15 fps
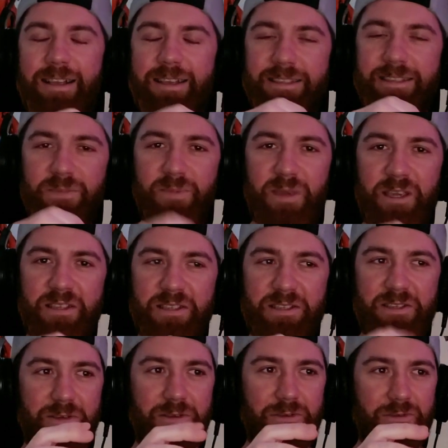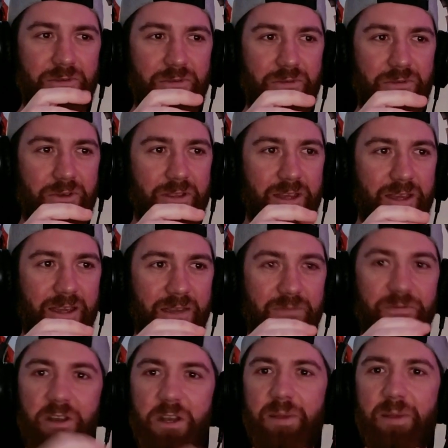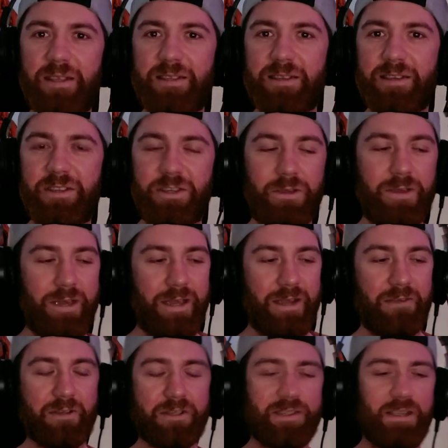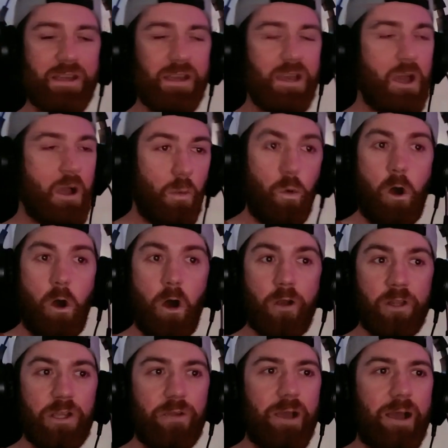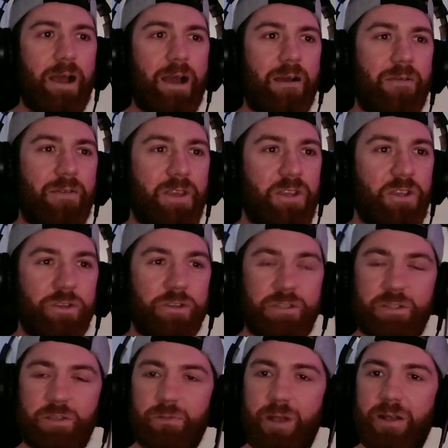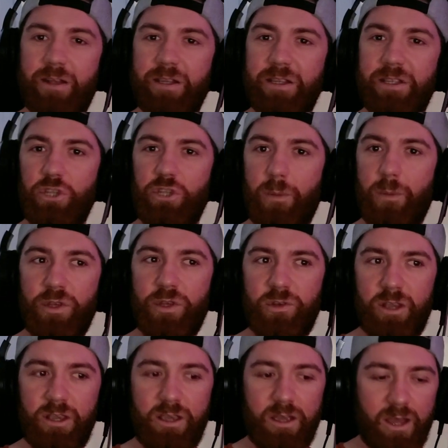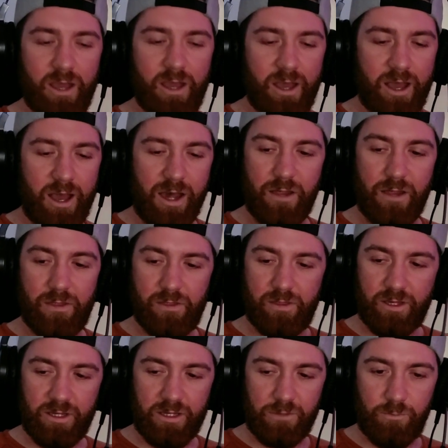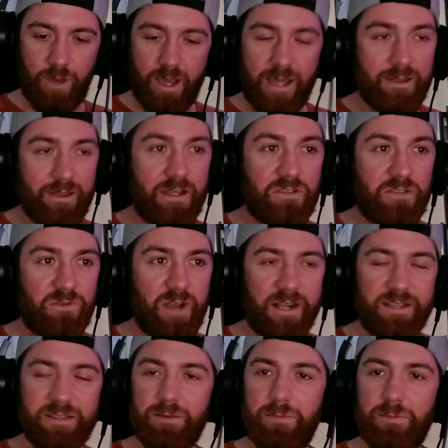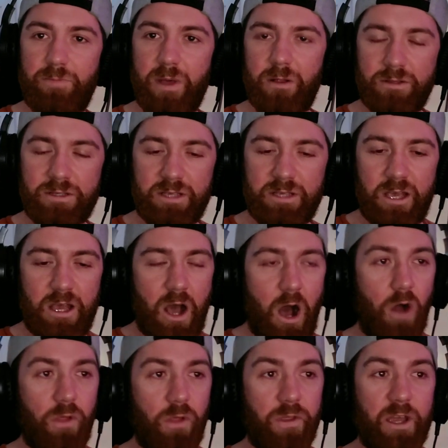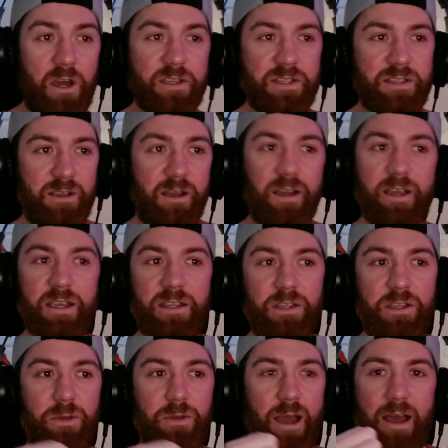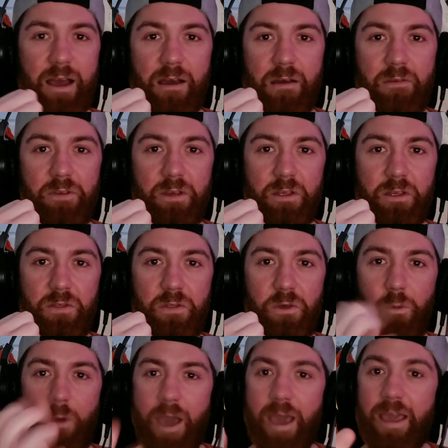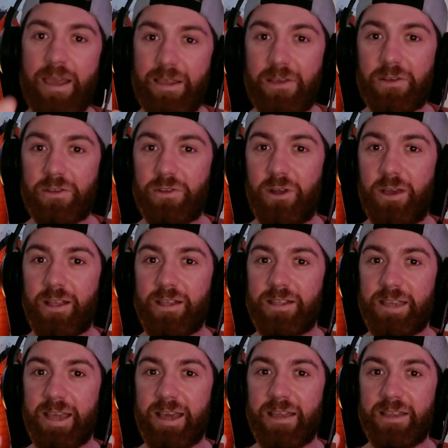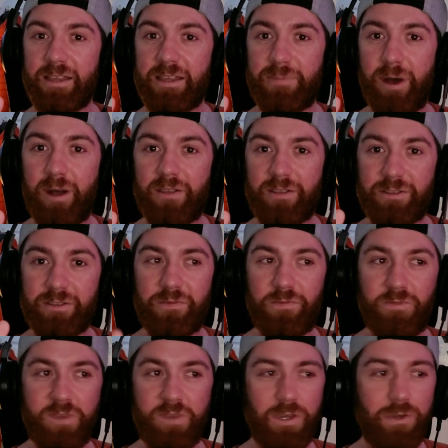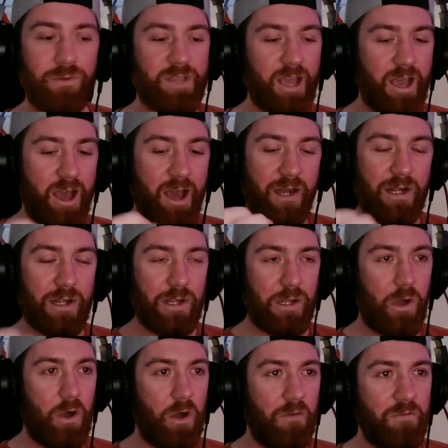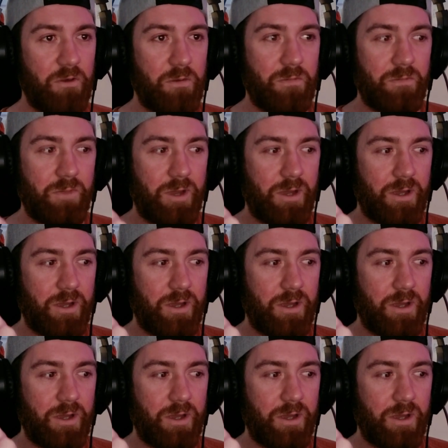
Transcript: speaks to the fundamental issue here, is that one, you have issues surrounding geometry and the way that these reactors are built. On the other side, you have the way that you're trying to get these particles to fuse, and a lot of them